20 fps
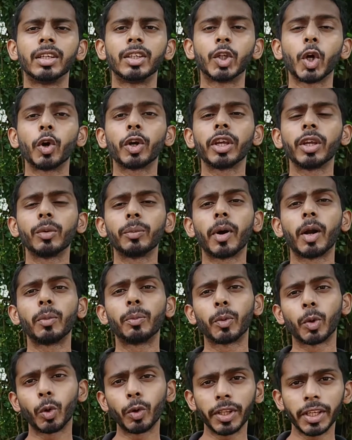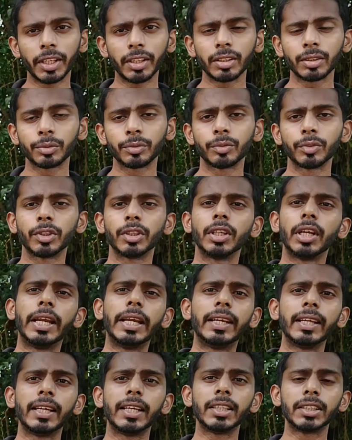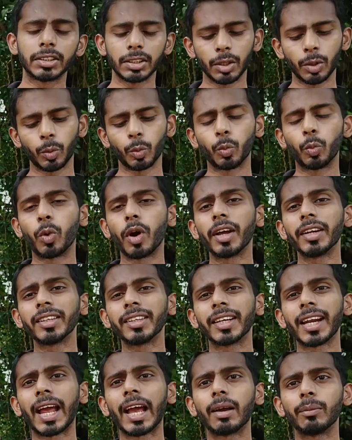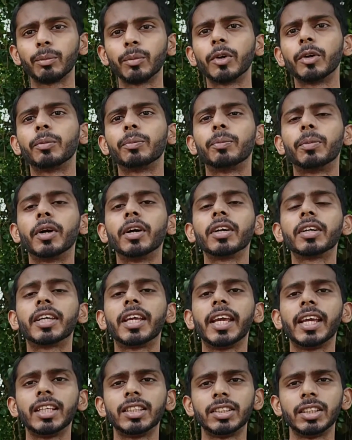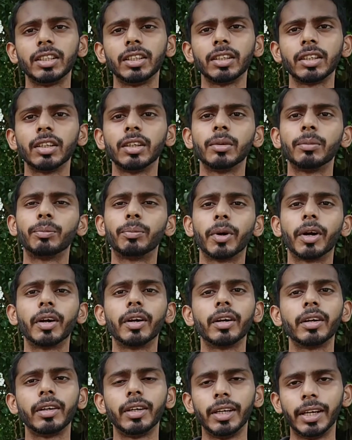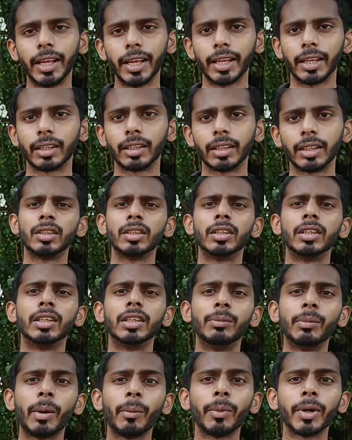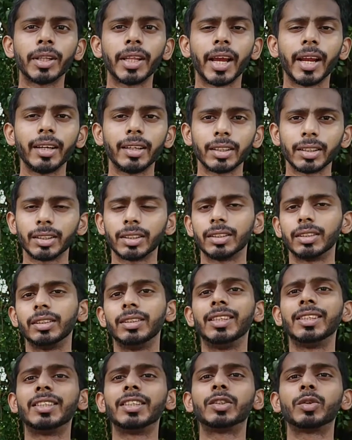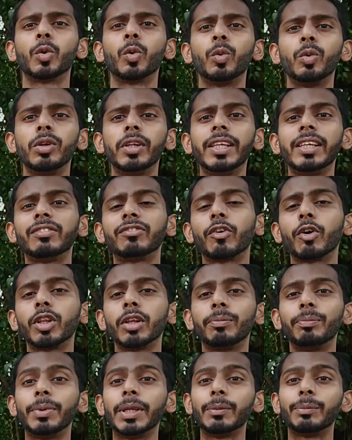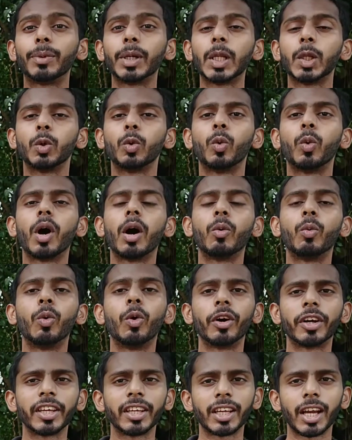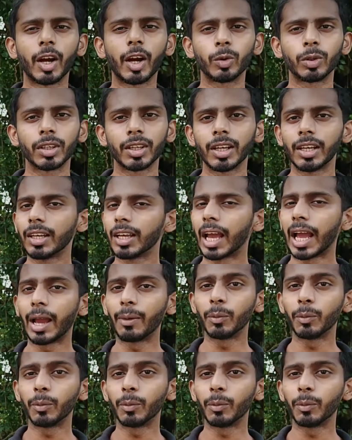Talking about protein, it is 1 gram per kg per day. Remember that This is only for the people who are working out. I